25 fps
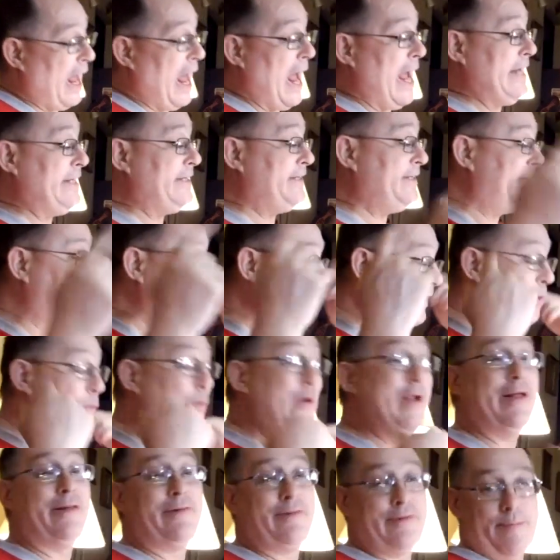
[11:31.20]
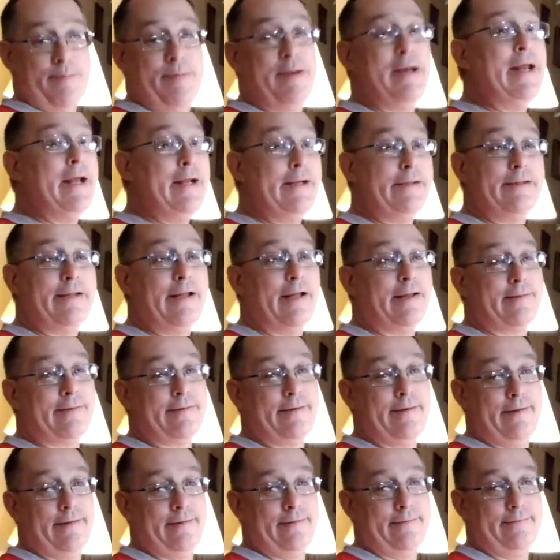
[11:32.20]
ideally we eliminate that
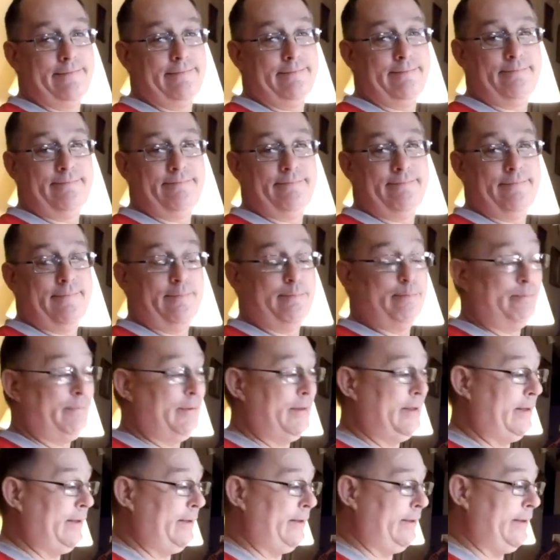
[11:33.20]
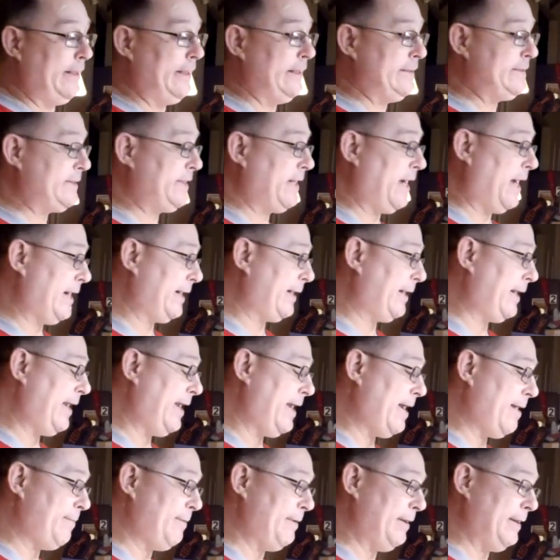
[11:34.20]
thing. But it's got
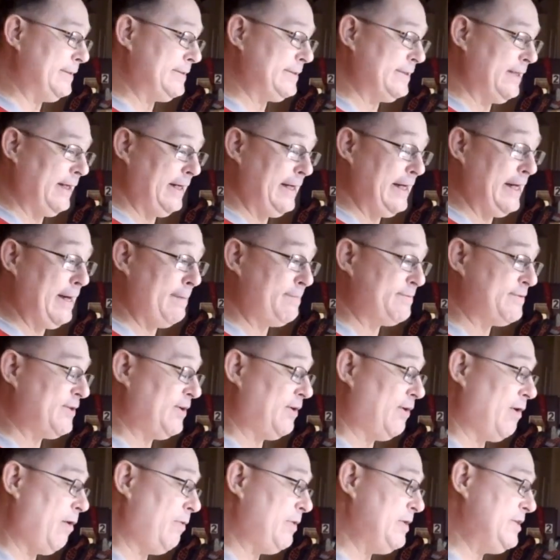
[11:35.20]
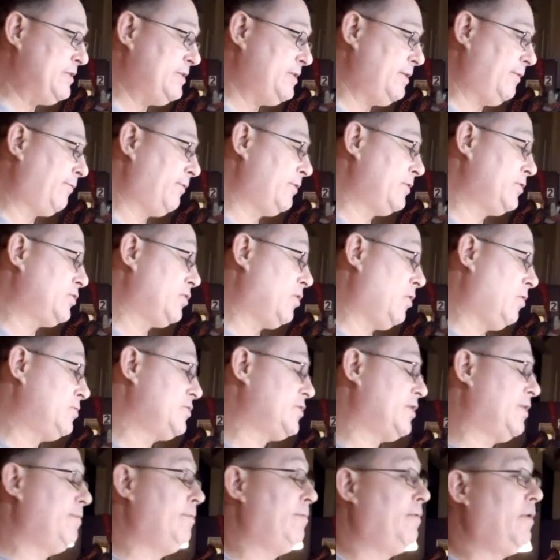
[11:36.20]
cabinets and amps and all these different tones
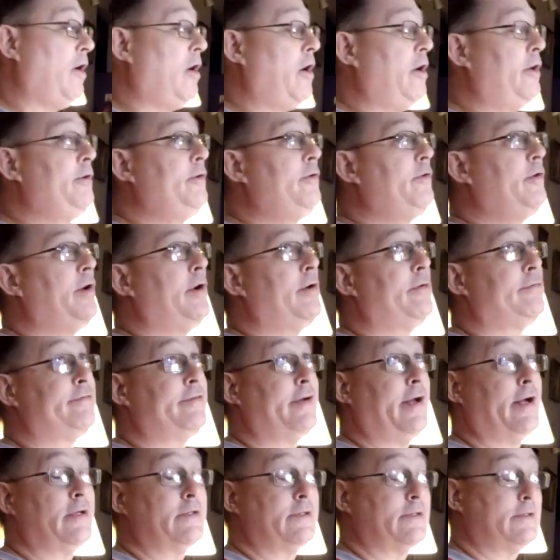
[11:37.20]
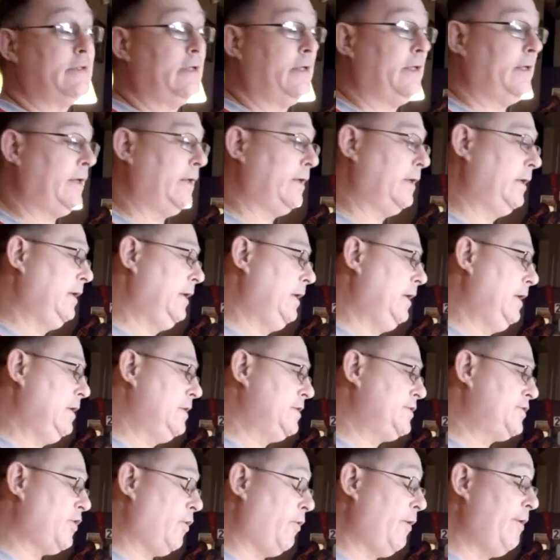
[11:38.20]
and 100 effects in it.
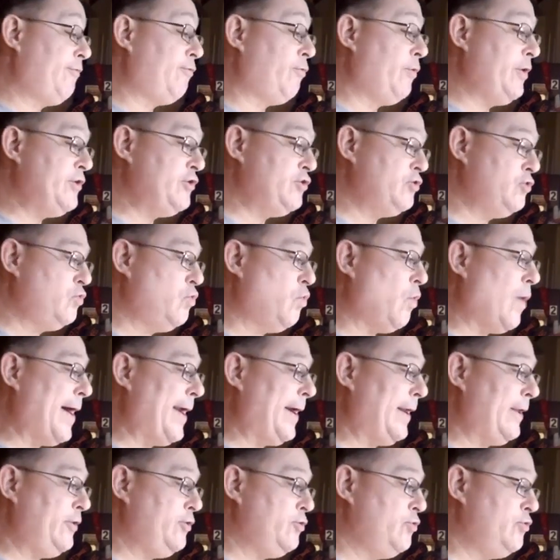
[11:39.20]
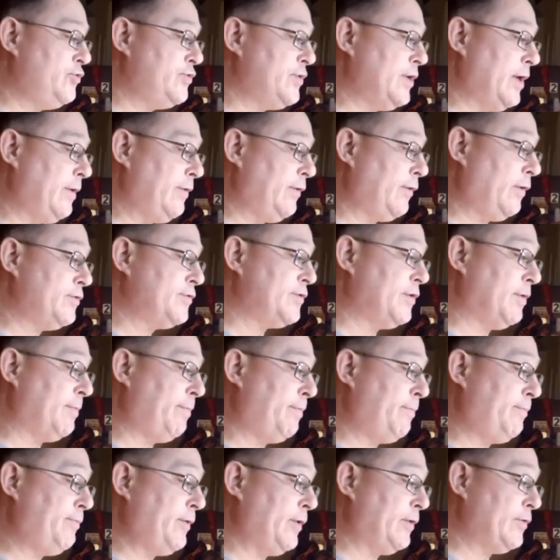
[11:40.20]
So if we do want to use it,
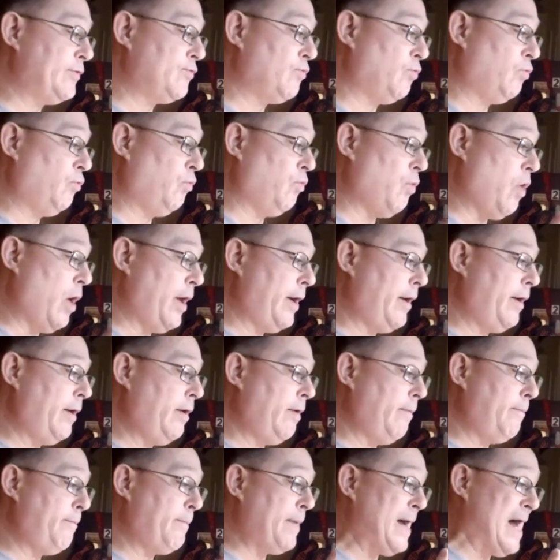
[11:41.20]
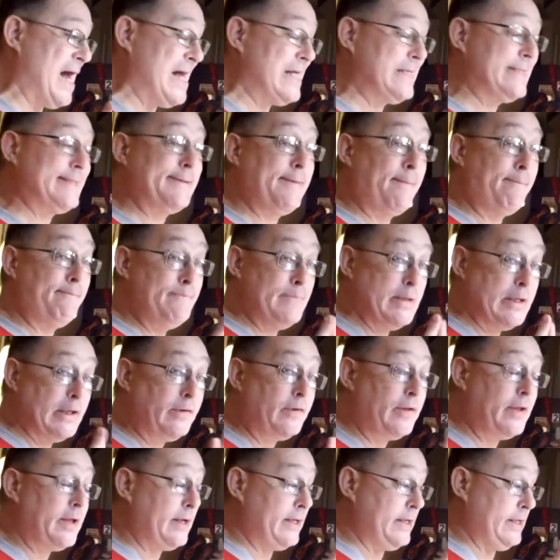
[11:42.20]
there's one
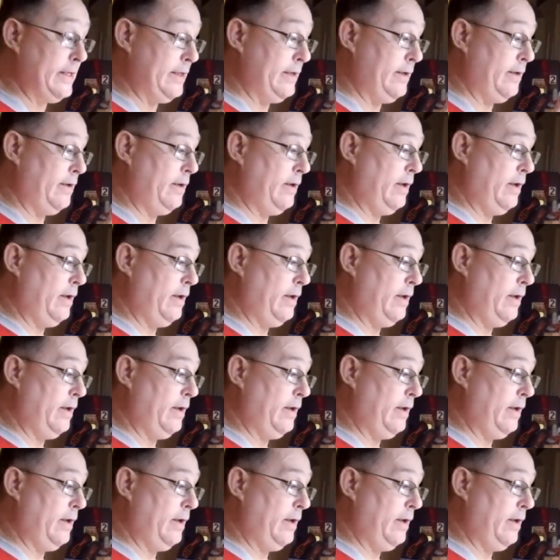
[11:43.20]
possibility